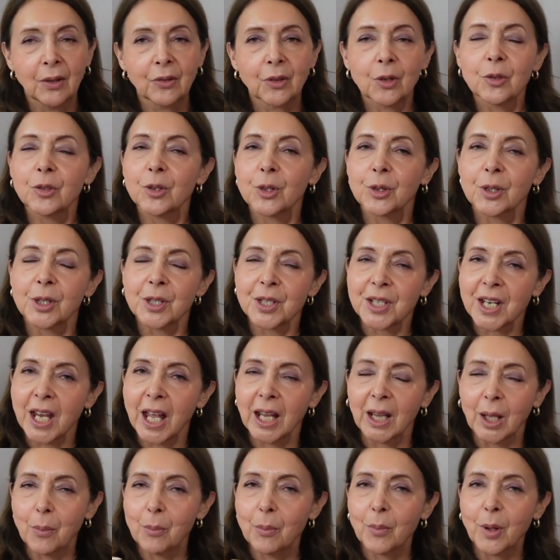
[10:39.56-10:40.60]
So as you can
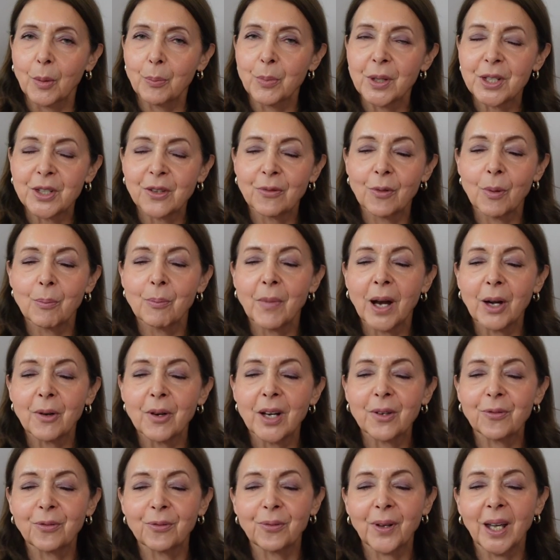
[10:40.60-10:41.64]
tell, I'm a bit of a
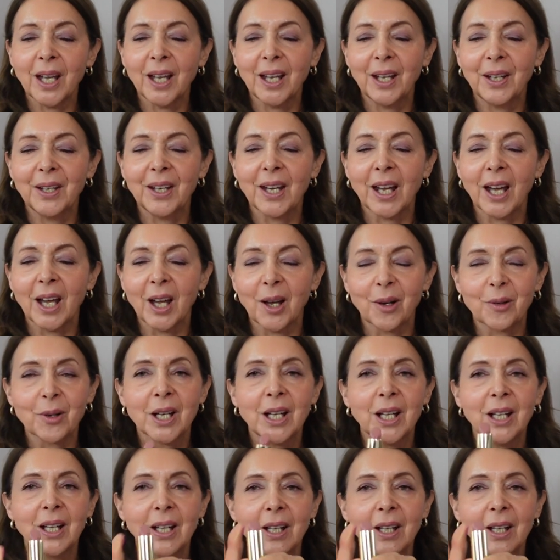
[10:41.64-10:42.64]
Merit fan now.